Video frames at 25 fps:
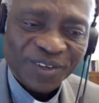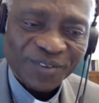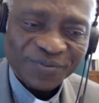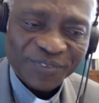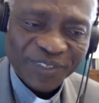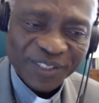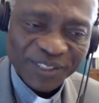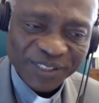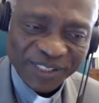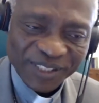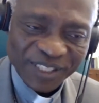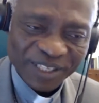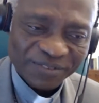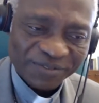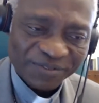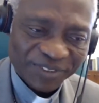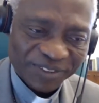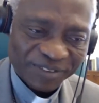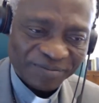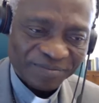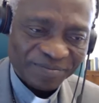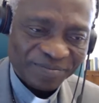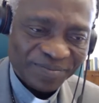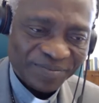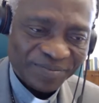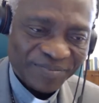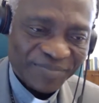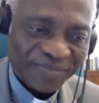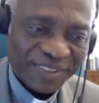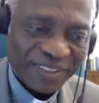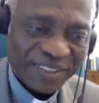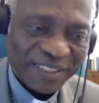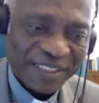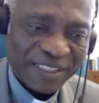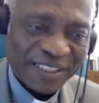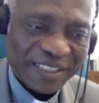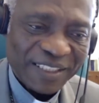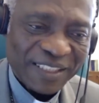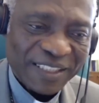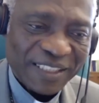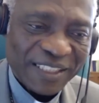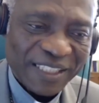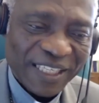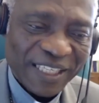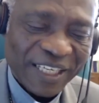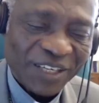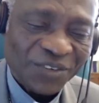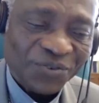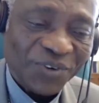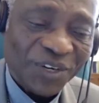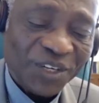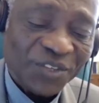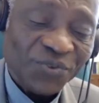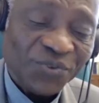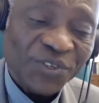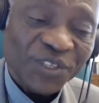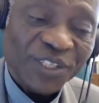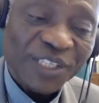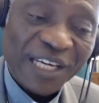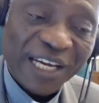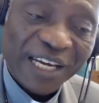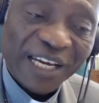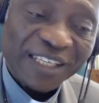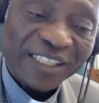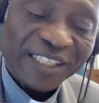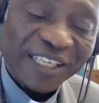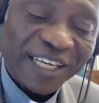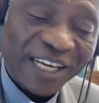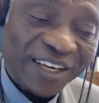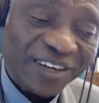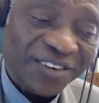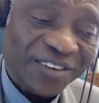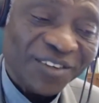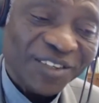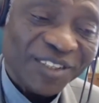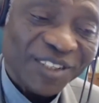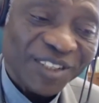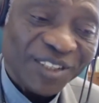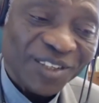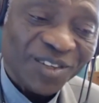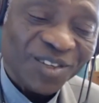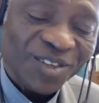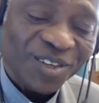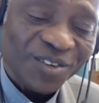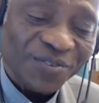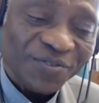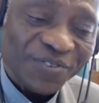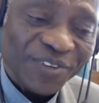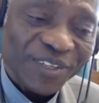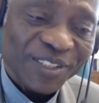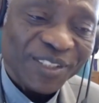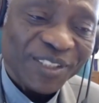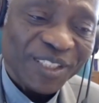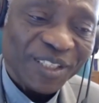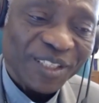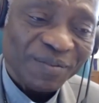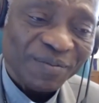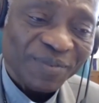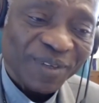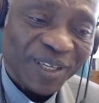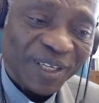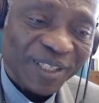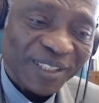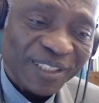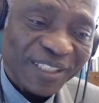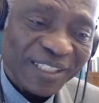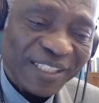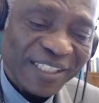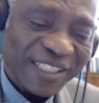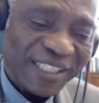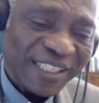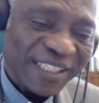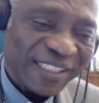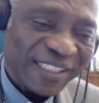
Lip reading: the seven. And what we dialoguing or conversing about is